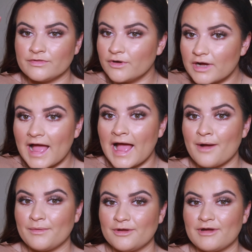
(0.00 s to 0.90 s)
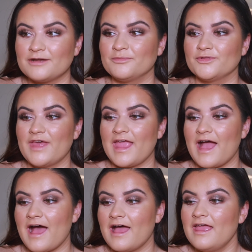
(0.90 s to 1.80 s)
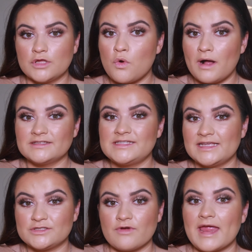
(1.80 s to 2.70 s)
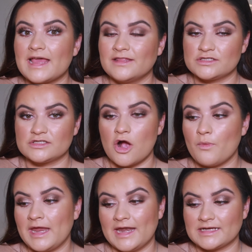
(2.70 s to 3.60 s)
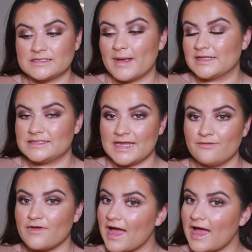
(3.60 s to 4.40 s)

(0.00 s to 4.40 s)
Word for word: look at how incredible they are. The quality is great and they're so inexpensive.